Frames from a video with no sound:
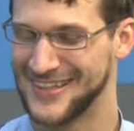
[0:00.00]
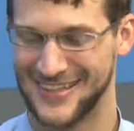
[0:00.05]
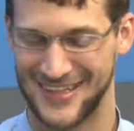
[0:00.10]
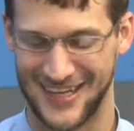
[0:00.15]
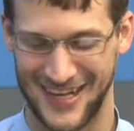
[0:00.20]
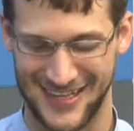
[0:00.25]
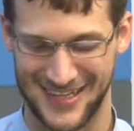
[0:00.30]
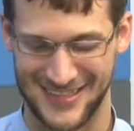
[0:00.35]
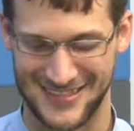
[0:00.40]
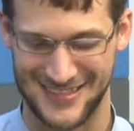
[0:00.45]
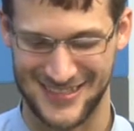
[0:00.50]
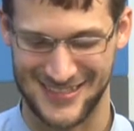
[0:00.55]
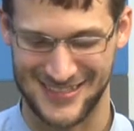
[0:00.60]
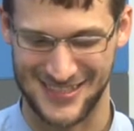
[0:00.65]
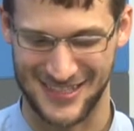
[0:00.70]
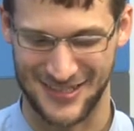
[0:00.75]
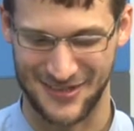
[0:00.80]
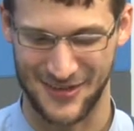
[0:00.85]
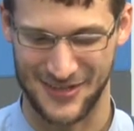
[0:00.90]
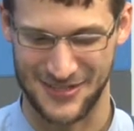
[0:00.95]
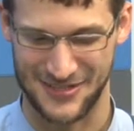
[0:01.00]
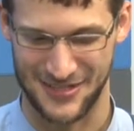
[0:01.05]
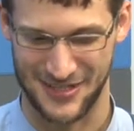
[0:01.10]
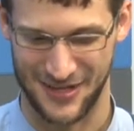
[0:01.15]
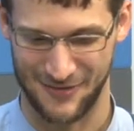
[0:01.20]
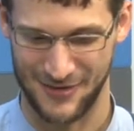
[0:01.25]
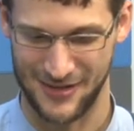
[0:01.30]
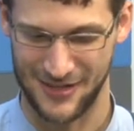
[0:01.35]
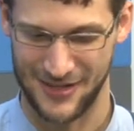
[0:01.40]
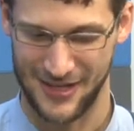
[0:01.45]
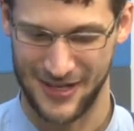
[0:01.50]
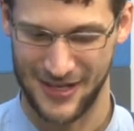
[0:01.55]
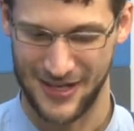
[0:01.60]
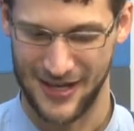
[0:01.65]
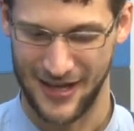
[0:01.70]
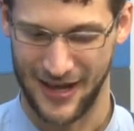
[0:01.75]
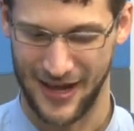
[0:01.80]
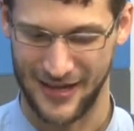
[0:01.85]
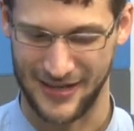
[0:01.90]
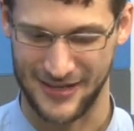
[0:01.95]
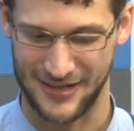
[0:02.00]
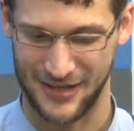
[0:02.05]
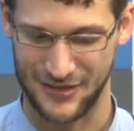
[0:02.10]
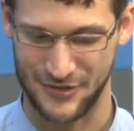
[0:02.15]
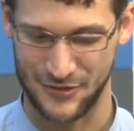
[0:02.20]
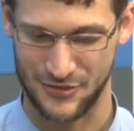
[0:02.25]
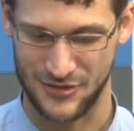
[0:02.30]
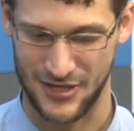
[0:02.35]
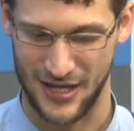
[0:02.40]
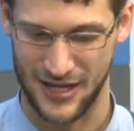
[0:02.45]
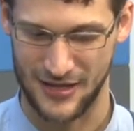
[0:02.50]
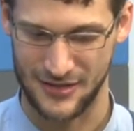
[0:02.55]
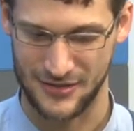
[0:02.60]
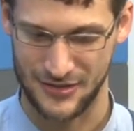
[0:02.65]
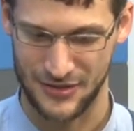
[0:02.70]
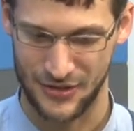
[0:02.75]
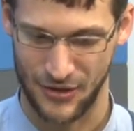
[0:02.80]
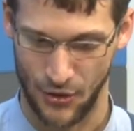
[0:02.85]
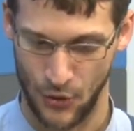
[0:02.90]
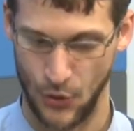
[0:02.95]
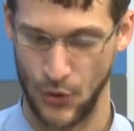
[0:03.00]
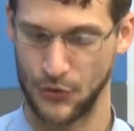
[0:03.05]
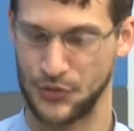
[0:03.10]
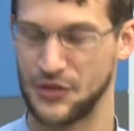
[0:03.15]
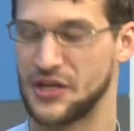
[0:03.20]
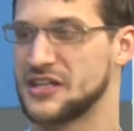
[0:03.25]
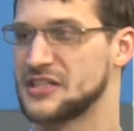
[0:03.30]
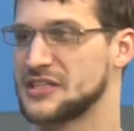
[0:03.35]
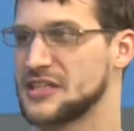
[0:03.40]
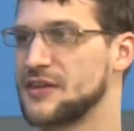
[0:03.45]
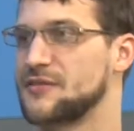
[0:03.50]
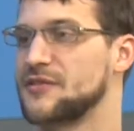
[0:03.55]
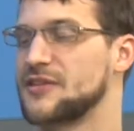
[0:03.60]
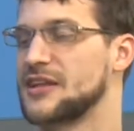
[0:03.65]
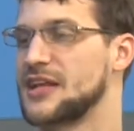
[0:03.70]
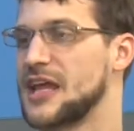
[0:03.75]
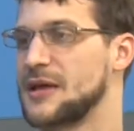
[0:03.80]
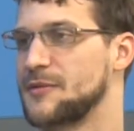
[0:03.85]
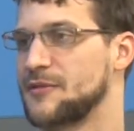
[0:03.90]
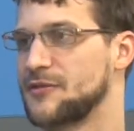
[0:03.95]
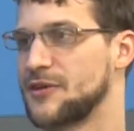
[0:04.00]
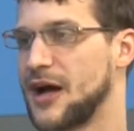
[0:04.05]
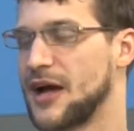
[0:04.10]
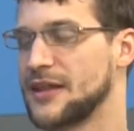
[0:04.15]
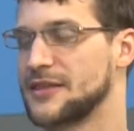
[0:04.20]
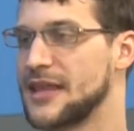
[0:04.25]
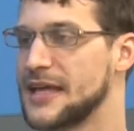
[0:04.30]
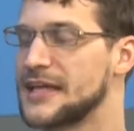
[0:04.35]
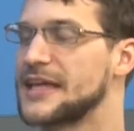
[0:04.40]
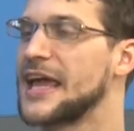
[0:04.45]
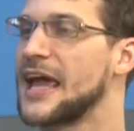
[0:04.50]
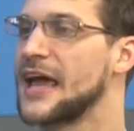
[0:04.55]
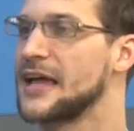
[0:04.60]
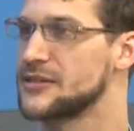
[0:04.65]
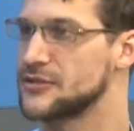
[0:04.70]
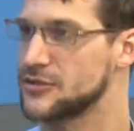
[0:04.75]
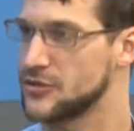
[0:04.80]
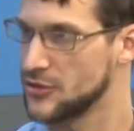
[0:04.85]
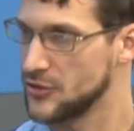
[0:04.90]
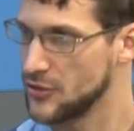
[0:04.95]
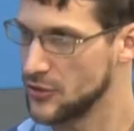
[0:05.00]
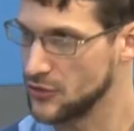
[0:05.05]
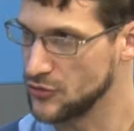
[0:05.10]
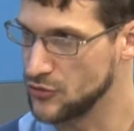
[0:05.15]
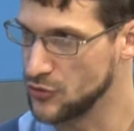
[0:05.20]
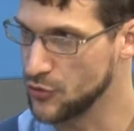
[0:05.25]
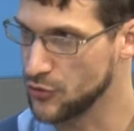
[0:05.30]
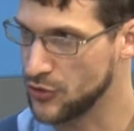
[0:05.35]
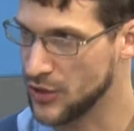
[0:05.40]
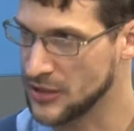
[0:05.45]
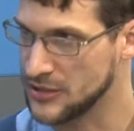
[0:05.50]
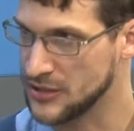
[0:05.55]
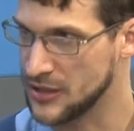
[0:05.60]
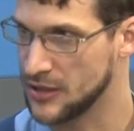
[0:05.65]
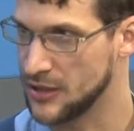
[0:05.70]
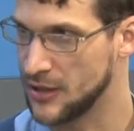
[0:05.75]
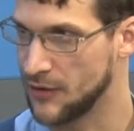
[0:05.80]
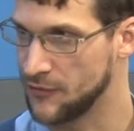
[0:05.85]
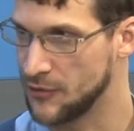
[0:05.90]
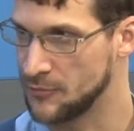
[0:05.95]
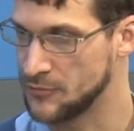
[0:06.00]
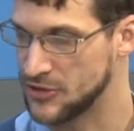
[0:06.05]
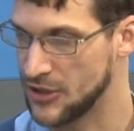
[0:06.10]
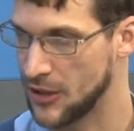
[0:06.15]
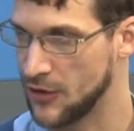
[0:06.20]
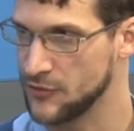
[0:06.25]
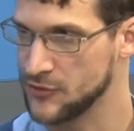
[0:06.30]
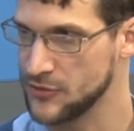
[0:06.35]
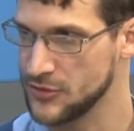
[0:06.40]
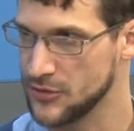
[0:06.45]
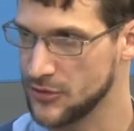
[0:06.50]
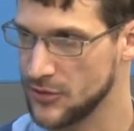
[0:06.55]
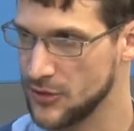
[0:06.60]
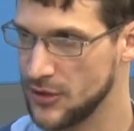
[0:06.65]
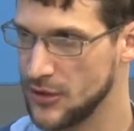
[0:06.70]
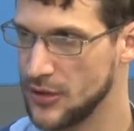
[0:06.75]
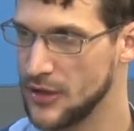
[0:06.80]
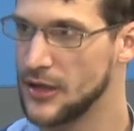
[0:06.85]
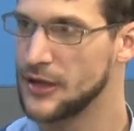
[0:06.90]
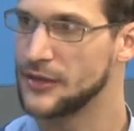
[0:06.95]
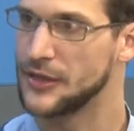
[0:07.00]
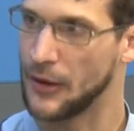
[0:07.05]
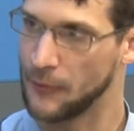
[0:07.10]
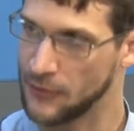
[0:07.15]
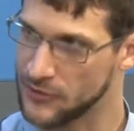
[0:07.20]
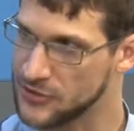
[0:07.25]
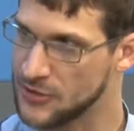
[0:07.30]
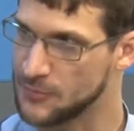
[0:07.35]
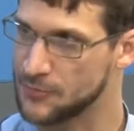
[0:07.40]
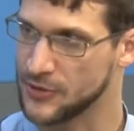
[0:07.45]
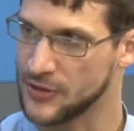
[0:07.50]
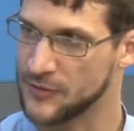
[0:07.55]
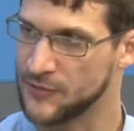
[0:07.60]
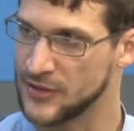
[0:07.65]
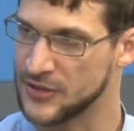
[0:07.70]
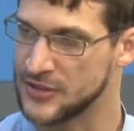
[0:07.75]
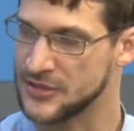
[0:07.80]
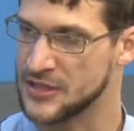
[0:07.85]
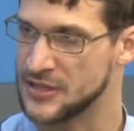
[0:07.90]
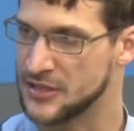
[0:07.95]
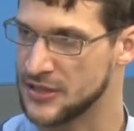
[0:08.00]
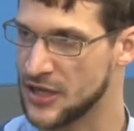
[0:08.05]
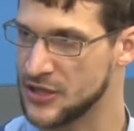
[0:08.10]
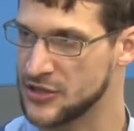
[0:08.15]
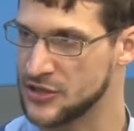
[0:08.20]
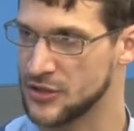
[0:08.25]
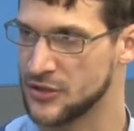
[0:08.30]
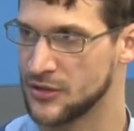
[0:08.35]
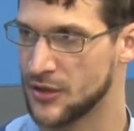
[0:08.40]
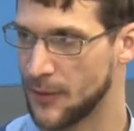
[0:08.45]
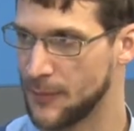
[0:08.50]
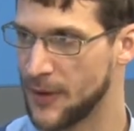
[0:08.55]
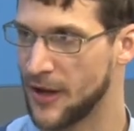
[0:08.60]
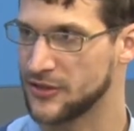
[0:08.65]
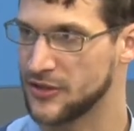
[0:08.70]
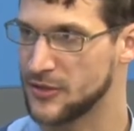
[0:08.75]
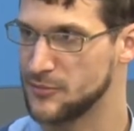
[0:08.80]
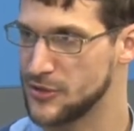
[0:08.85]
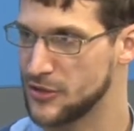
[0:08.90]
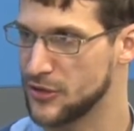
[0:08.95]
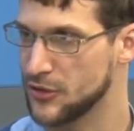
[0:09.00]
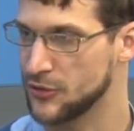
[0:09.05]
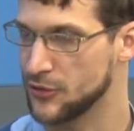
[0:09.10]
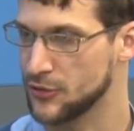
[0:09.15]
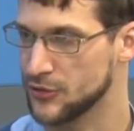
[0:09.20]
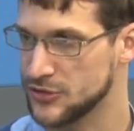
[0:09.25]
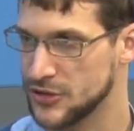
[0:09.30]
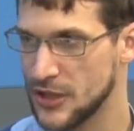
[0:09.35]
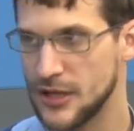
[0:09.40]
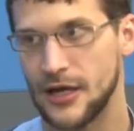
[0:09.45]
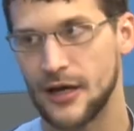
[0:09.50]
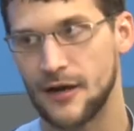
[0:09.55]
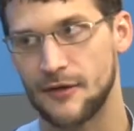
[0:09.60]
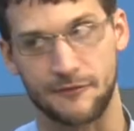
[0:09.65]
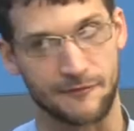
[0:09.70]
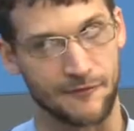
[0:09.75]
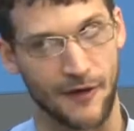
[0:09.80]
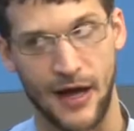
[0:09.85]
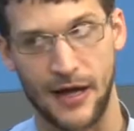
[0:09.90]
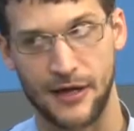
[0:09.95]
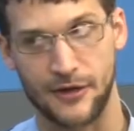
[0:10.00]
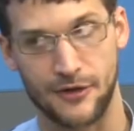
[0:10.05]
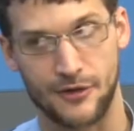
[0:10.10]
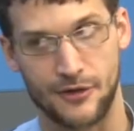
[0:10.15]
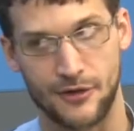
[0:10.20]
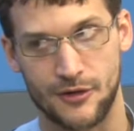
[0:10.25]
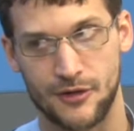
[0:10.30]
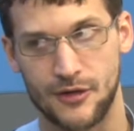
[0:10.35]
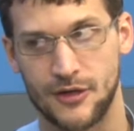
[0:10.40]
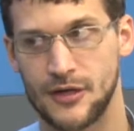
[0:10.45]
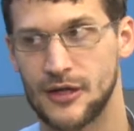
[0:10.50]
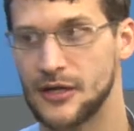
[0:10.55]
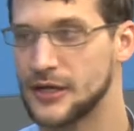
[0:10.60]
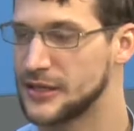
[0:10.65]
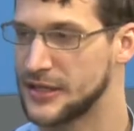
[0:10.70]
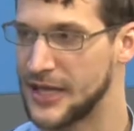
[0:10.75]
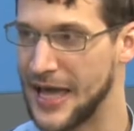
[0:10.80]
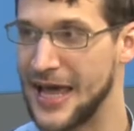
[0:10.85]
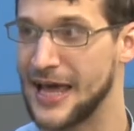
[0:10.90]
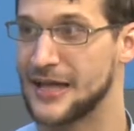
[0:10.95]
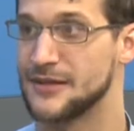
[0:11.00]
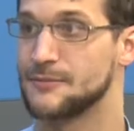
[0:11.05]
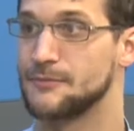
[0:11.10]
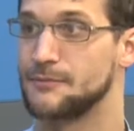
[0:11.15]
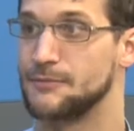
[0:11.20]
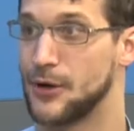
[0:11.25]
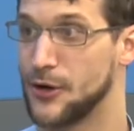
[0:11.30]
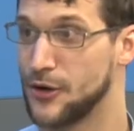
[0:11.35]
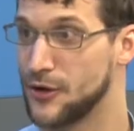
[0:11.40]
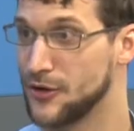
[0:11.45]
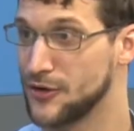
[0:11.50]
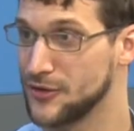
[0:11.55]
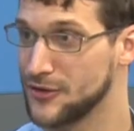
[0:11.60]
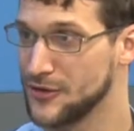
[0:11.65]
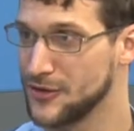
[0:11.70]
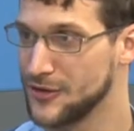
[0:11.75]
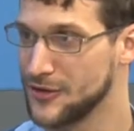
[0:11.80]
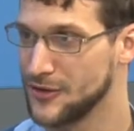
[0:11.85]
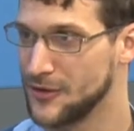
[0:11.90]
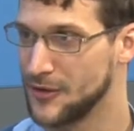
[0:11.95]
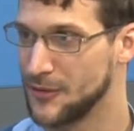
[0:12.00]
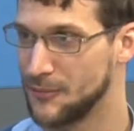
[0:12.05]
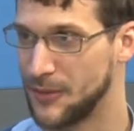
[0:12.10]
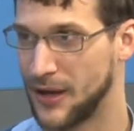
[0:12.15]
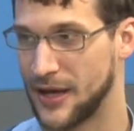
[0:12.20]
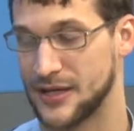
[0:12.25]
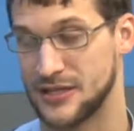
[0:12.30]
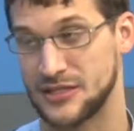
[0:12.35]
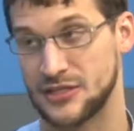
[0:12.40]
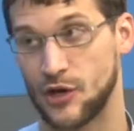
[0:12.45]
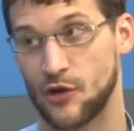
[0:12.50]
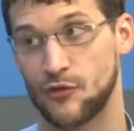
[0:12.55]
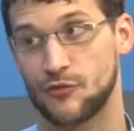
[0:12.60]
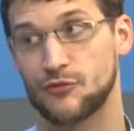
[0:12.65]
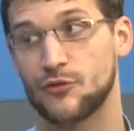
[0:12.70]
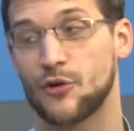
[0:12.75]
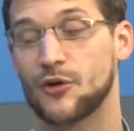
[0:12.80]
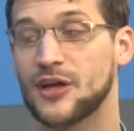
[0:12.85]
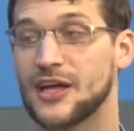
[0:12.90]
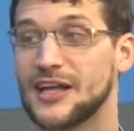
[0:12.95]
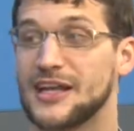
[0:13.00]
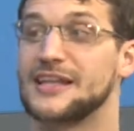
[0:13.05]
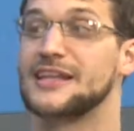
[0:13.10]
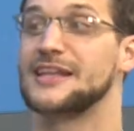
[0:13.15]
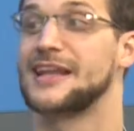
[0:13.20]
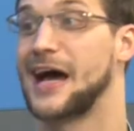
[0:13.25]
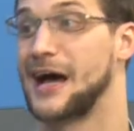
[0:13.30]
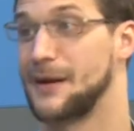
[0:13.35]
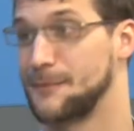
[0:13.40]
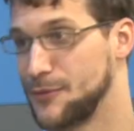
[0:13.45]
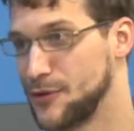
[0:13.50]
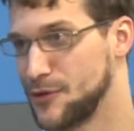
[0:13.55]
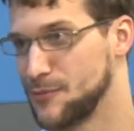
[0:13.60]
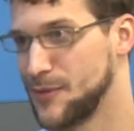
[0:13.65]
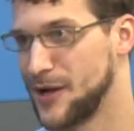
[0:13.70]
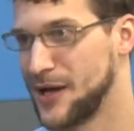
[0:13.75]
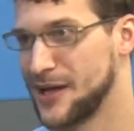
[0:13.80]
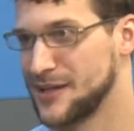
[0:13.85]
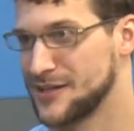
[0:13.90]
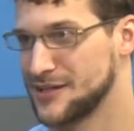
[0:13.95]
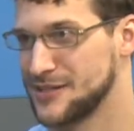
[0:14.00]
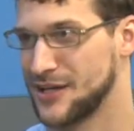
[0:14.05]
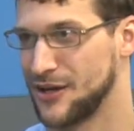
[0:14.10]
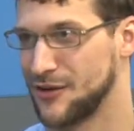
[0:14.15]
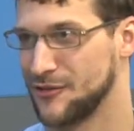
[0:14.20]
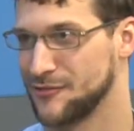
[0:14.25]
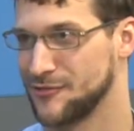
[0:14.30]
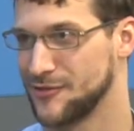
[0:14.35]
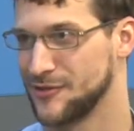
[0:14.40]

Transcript: I guess that's the question. I mean, I can understand all things give in the name of God. They can't do things in and of themselves. That was the previous discussion about the miracles. Fire can't burn by itself, nor can it not burn by itself.